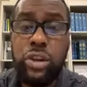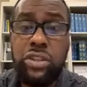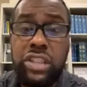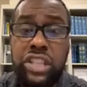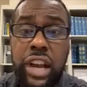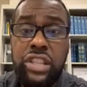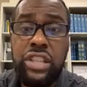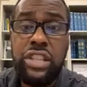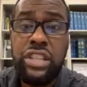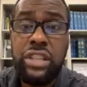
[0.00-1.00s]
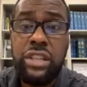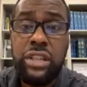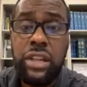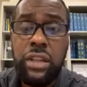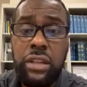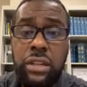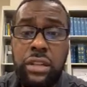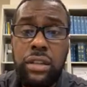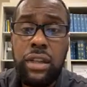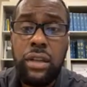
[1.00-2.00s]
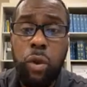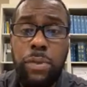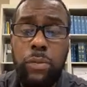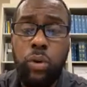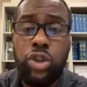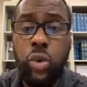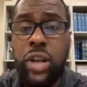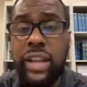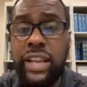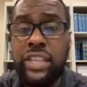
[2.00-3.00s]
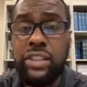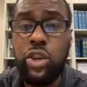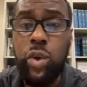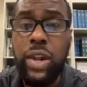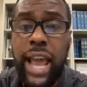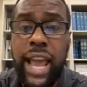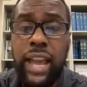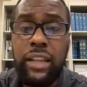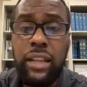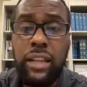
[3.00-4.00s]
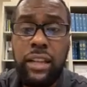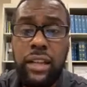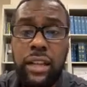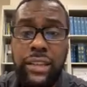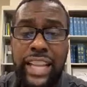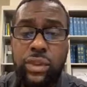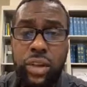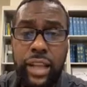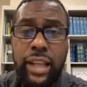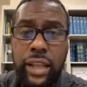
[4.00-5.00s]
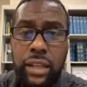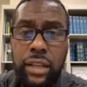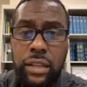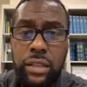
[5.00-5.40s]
discussions where people were doing this and doing that, that's going to end,